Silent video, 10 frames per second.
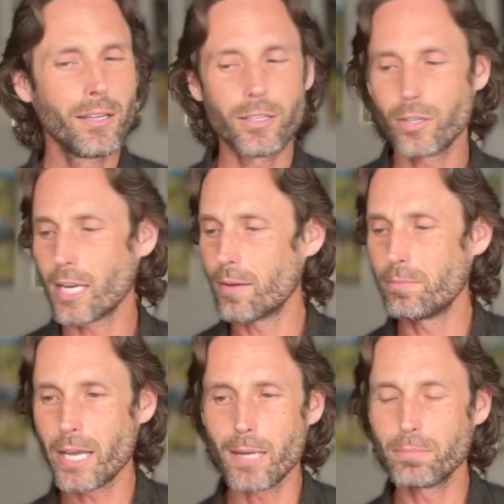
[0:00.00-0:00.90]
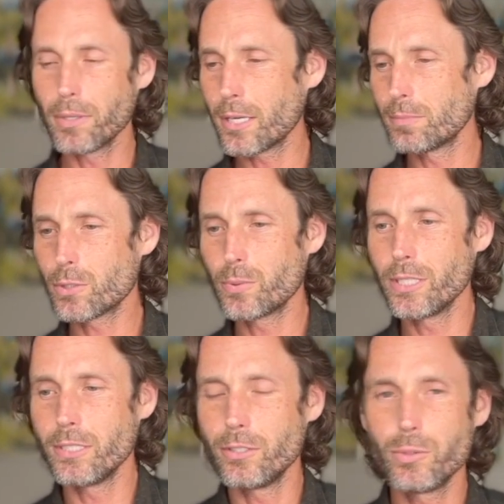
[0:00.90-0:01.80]
You can have bad blood
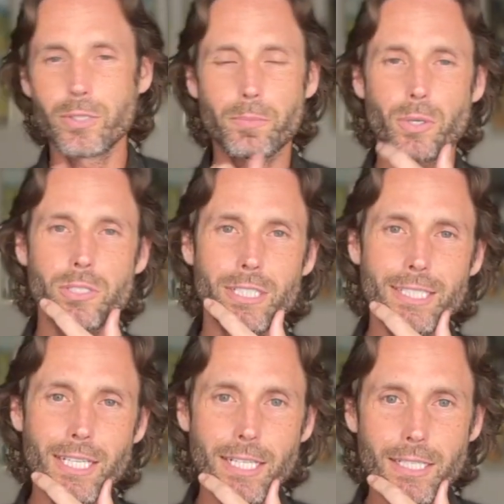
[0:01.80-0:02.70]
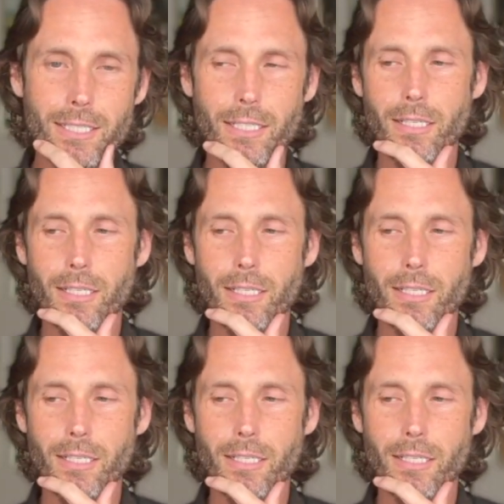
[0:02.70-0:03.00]
between you and the person that did it.